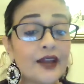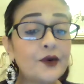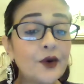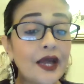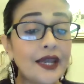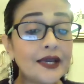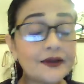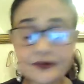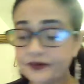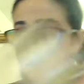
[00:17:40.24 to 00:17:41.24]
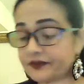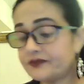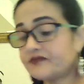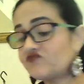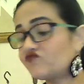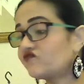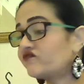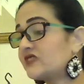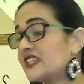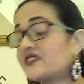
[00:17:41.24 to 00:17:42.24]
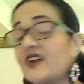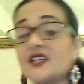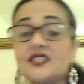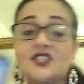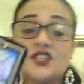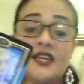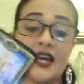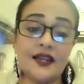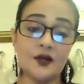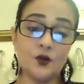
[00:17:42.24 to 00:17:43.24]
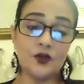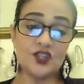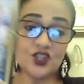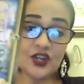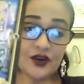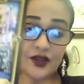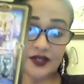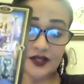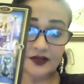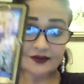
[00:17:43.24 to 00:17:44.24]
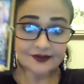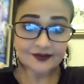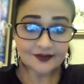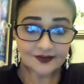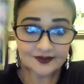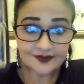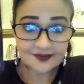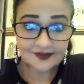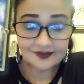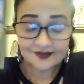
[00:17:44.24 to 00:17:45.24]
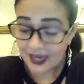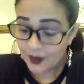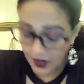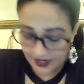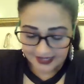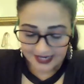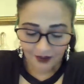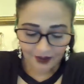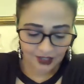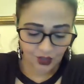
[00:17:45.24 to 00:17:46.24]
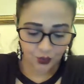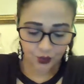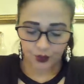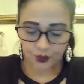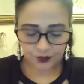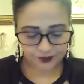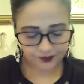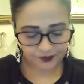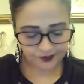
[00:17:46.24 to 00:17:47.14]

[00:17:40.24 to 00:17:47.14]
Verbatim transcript: and running as fast as you can with this chariot. And what is coming to you?